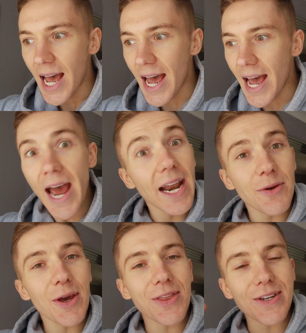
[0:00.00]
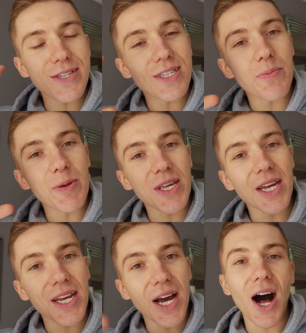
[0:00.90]
uh, anyway, this is the
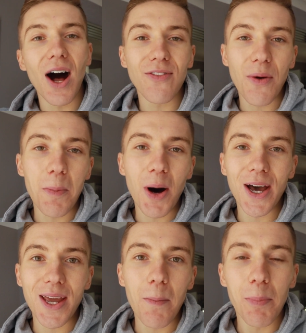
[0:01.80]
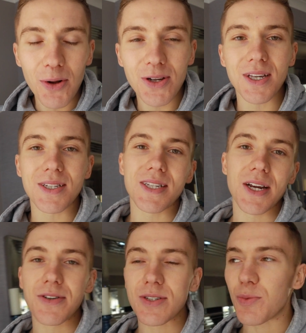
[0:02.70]
beginning of my bulking
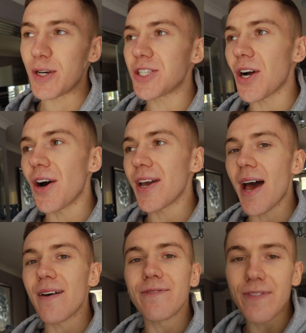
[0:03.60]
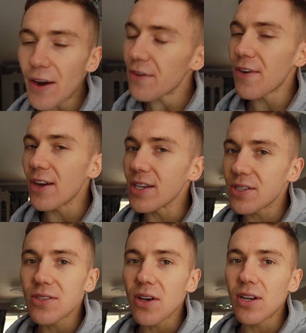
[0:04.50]
series, which I am very, very
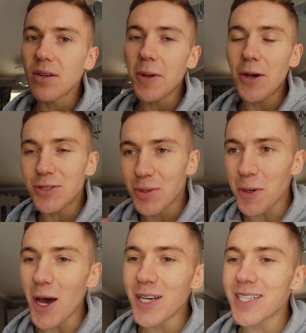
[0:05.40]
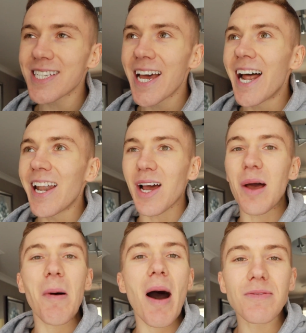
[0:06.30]
excited about. And to be honest, like,
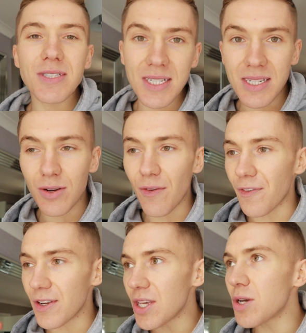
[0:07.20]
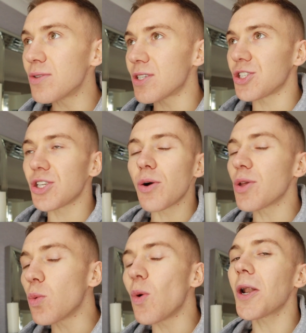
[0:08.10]
I'm obviously doing it for you and to show
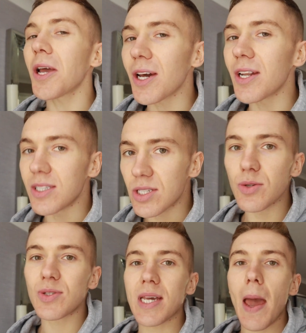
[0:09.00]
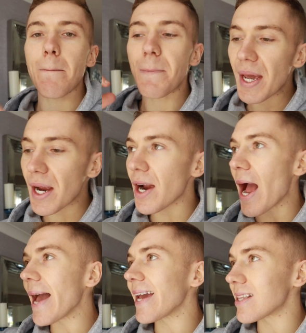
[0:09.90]
you what I'm gonna do to get bigger
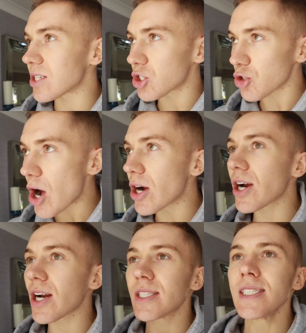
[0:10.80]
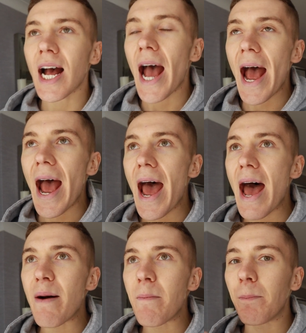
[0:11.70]
and get stronger.
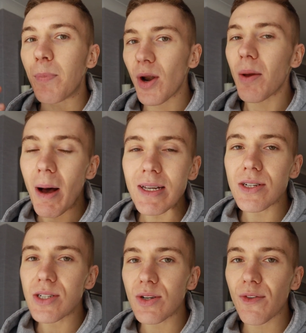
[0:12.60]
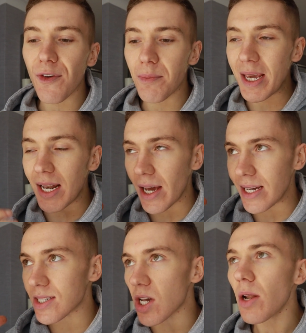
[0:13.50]
Um, but I'm also doing it for me.
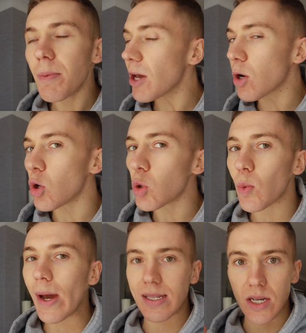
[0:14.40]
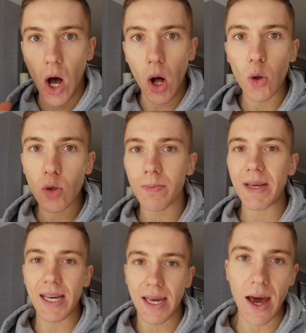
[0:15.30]
Like, it's gonna be a good way to hold
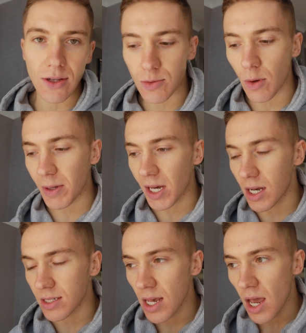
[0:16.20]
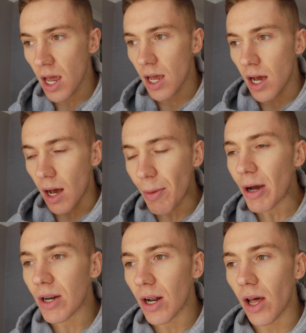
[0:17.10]
me accountable, because I'm
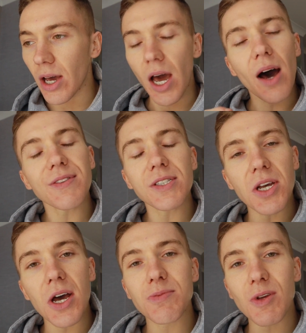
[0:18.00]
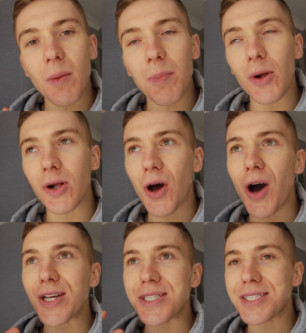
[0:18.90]
not gonna lie, oftentimes on a bulk
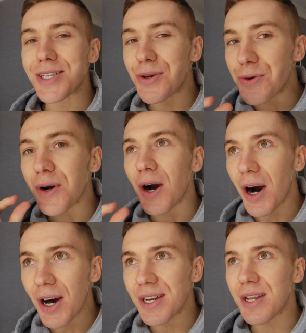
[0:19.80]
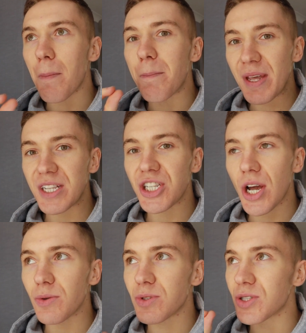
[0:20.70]
I do kind of bitch
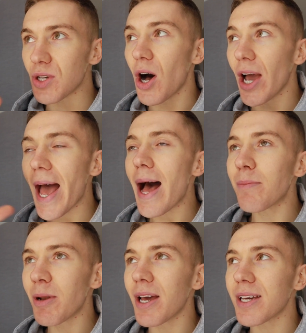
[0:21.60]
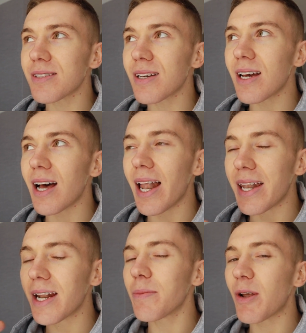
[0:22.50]
out. I am like a
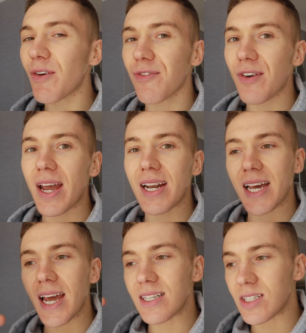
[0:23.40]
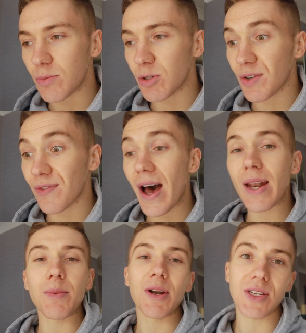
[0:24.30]
little bit afraid of gaining too much
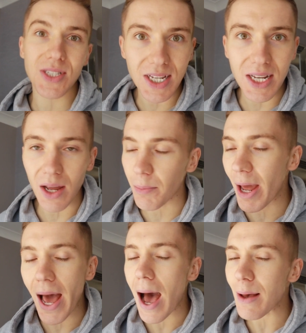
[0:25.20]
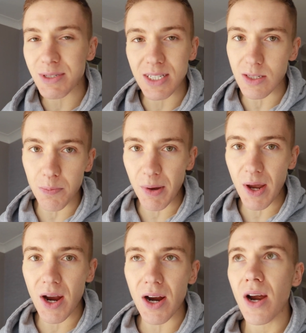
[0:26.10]
fat, and when I see like my abs
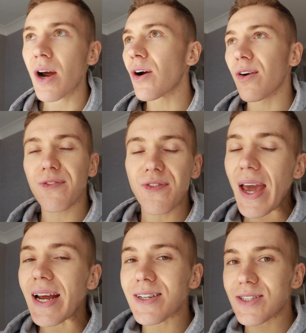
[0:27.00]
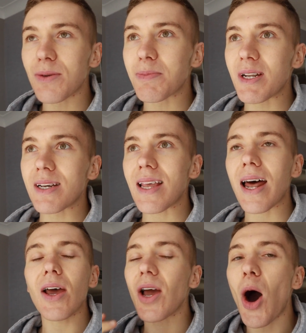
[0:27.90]
disappear or fade or something like
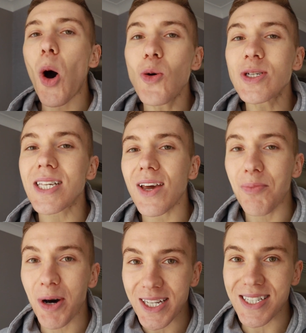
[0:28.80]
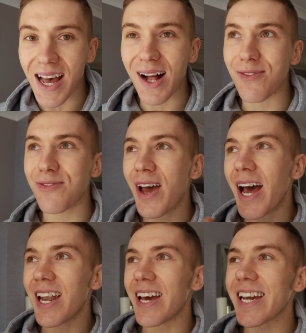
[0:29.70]
that, I always give
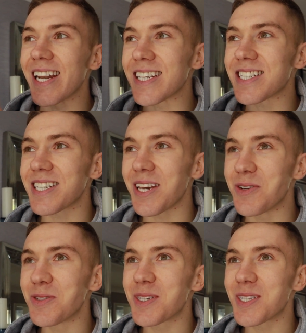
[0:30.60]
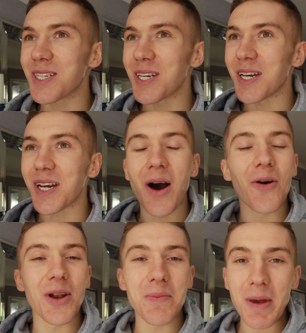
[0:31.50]
myself like an excuse to
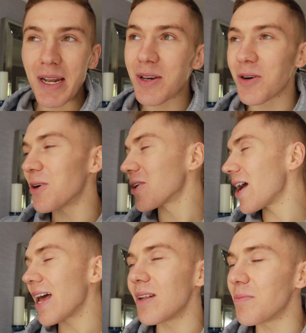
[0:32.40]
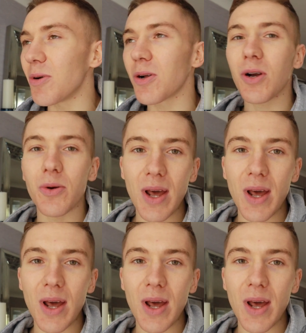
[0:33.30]
go on a mini cut or end the bulk or